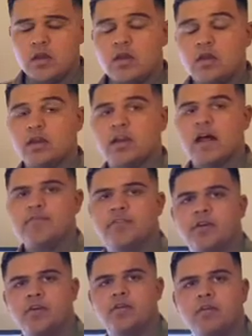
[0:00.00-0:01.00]
Good
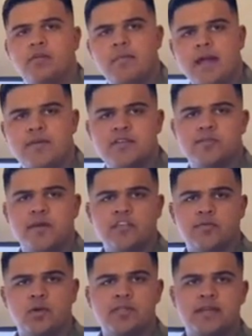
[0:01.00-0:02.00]
afternoon. My name is
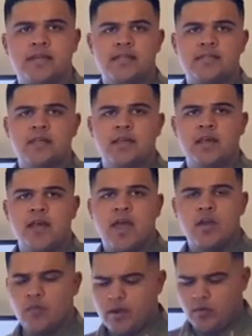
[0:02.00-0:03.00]
Special Martinez,
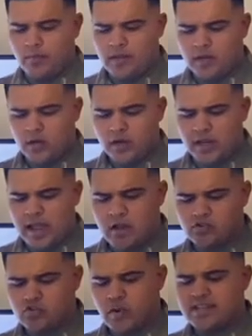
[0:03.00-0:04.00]
and we will be learning how
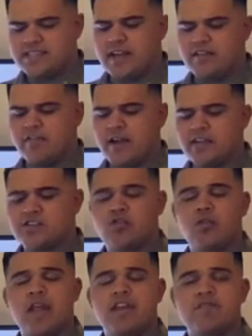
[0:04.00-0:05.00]
to identify
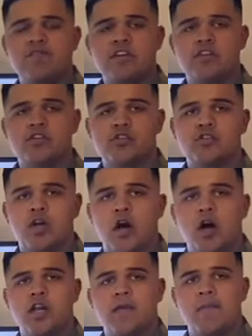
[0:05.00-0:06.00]
terrain features
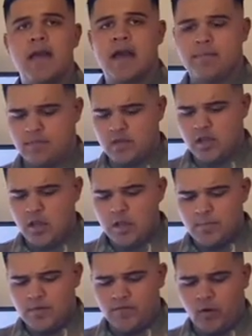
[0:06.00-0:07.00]
on a map.
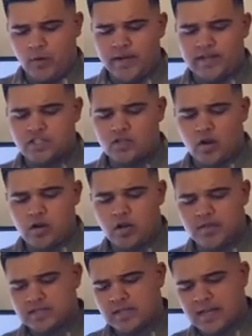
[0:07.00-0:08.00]
Before we get started on
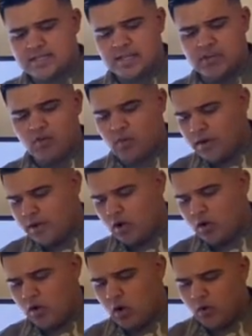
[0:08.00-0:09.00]
this class, I do want to
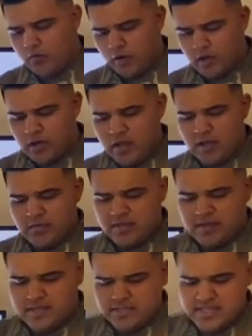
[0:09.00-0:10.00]
go over
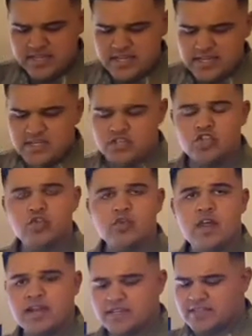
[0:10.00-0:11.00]
the
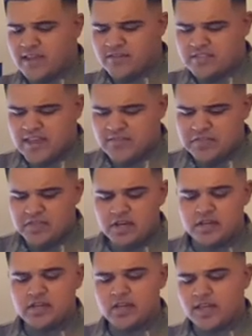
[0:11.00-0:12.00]
DD2977, the
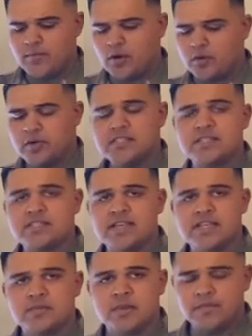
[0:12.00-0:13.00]
Deliberate Risk Assessment.